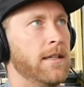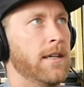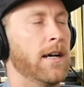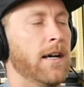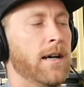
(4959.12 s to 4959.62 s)

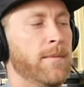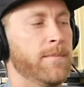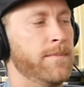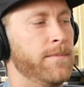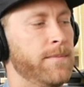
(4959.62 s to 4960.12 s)
Um,
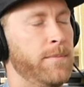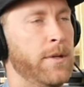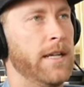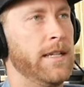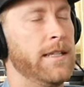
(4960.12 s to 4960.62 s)

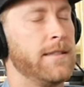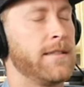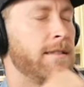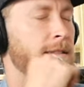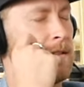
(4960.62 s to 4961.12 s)
but
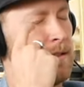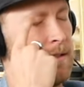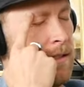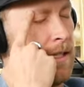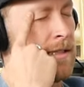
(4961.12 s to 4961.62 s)
it's,
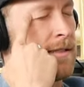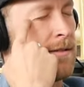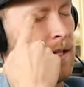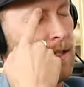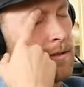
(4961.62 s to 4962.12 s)
it's,
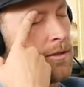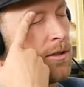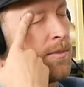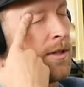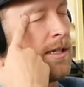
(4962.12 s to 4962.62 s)
it's
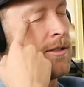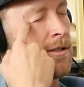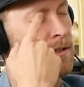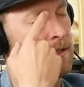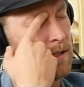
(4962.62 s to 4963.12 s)
super
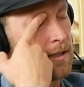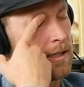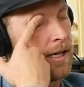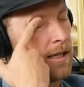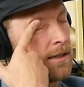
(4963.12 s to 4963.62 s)
interesting.
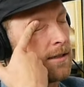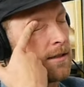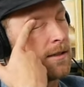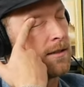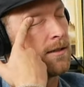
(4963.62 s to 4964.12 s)
Like,
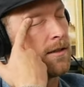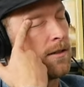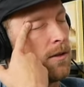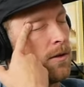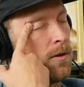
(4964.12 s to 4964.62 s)

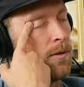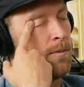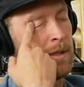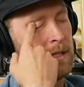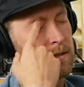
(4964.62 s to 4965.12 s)
the whole
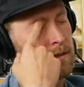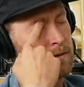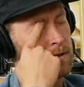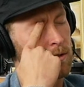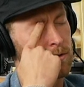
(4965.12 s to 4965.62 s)
beast of
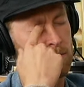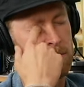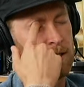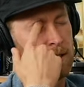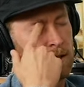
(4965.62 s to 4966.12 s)
social
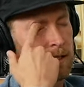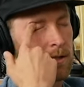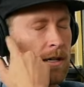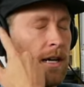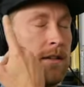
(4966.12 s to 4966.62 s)
media, like
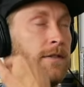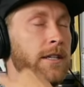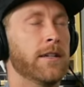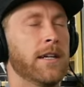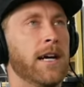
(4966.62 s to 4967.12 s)
trying to
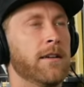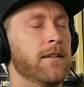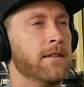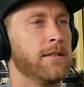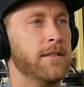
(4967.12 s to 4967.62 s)
figure it out
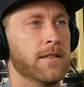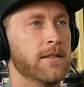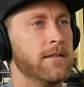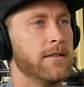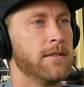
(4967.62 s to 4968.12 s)
still.